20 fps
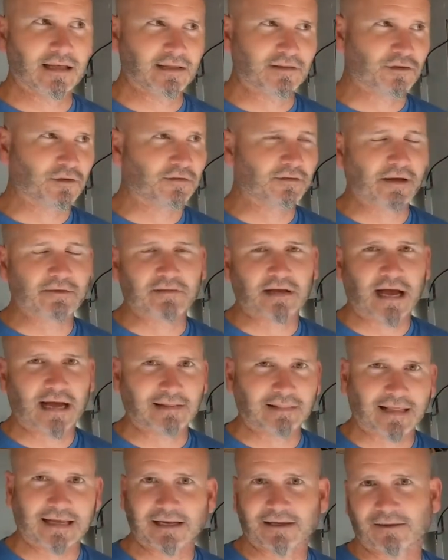so if I've
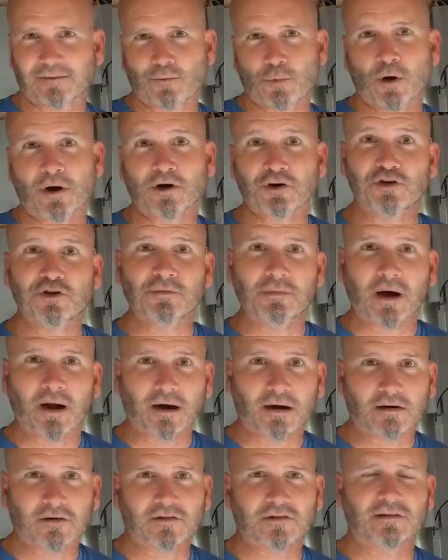got like one or two
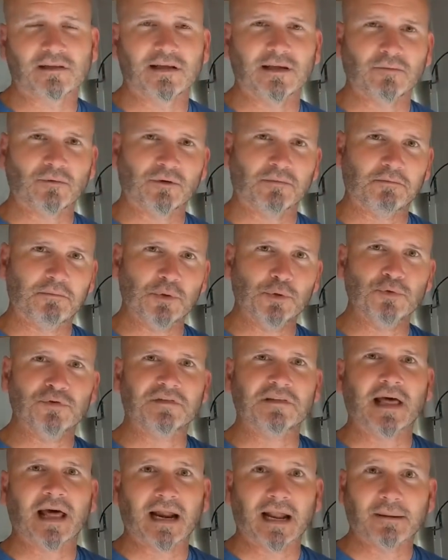bars, it will
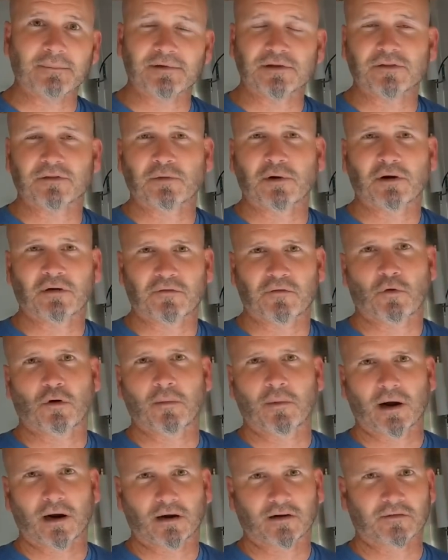boost that up to three or four
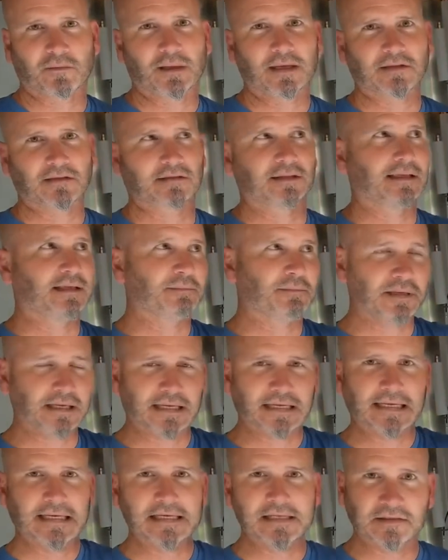bars, basically,
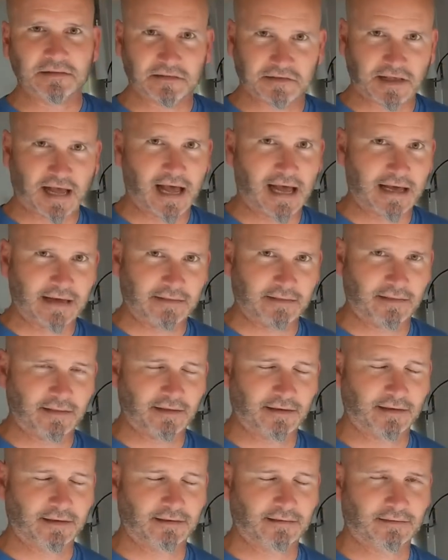being inside
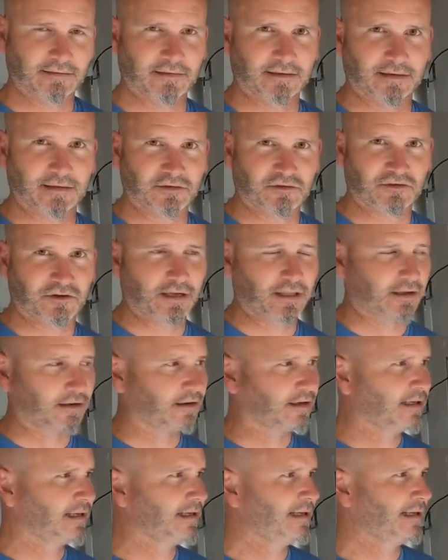the, the trailer.
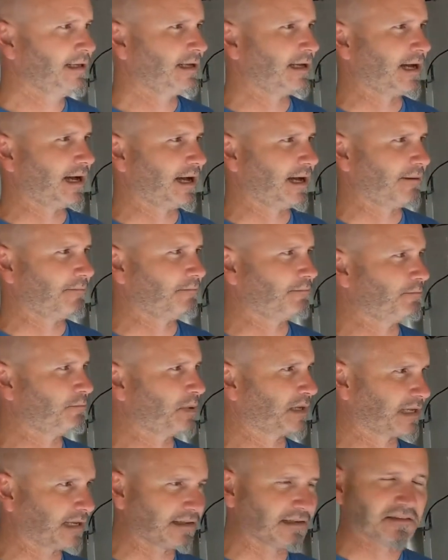Um,
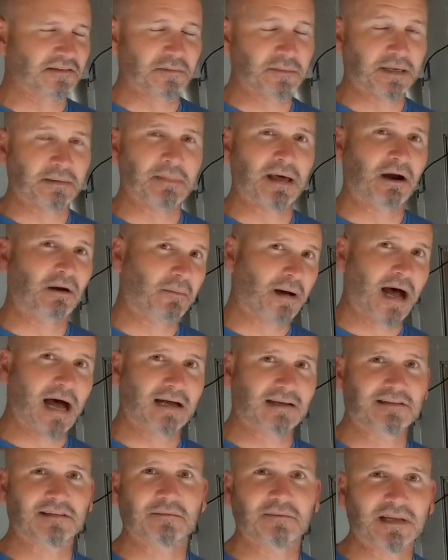because it's a big metal
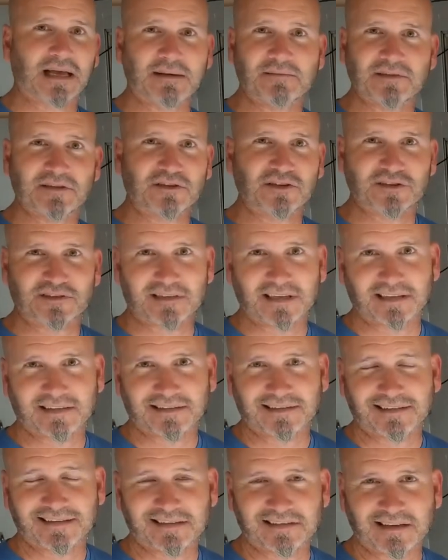box, sometimes it just
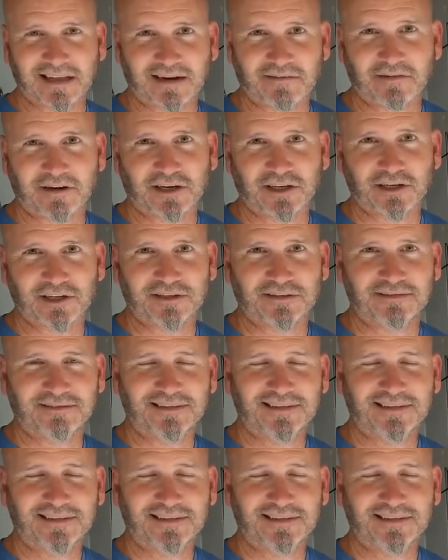doesn't, it's not a very good